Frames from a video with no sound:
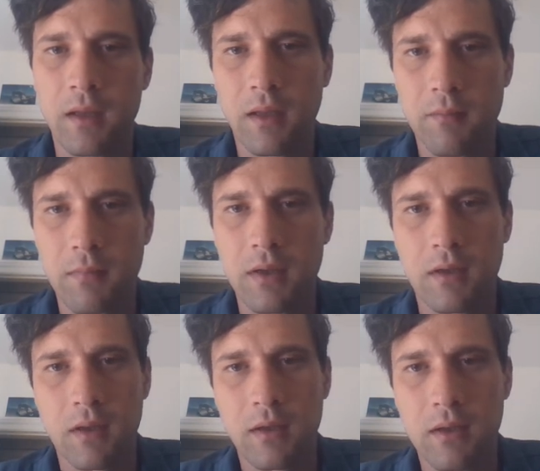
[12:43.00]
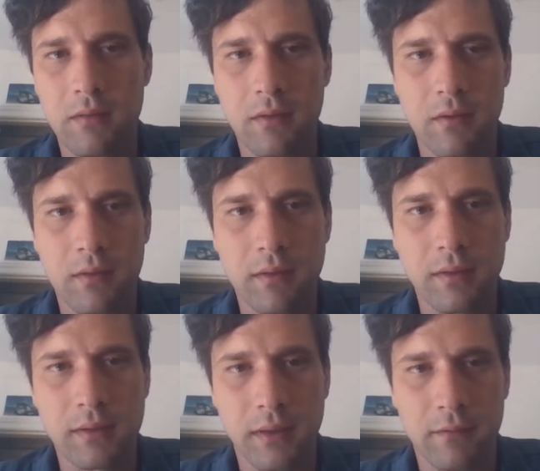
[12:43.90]
Admittedly, there are
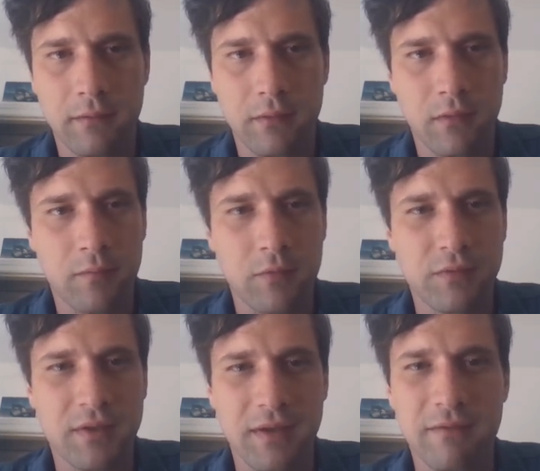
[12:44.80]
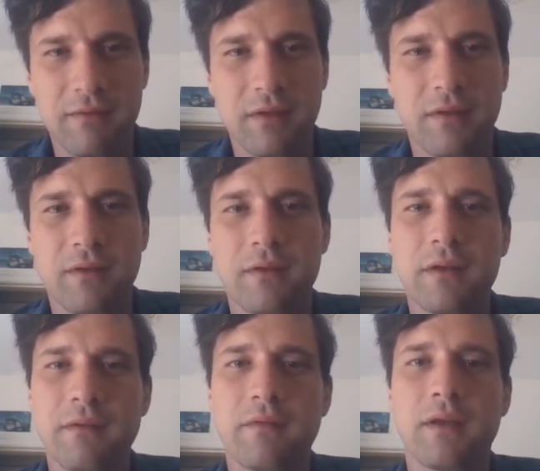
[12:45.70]
hunts after almost every other
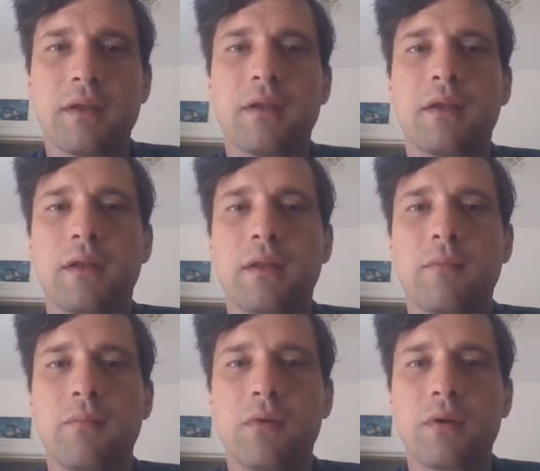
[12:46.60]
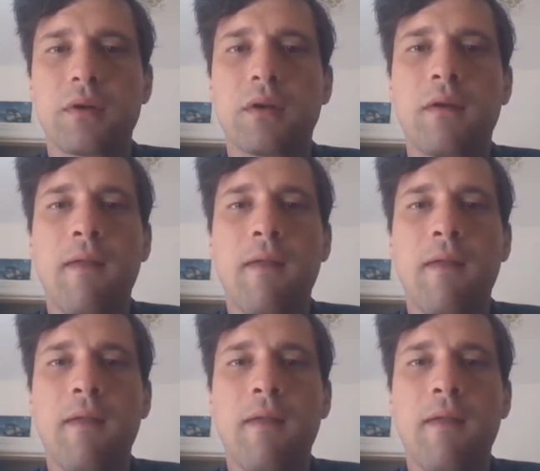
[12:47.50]
event in the book.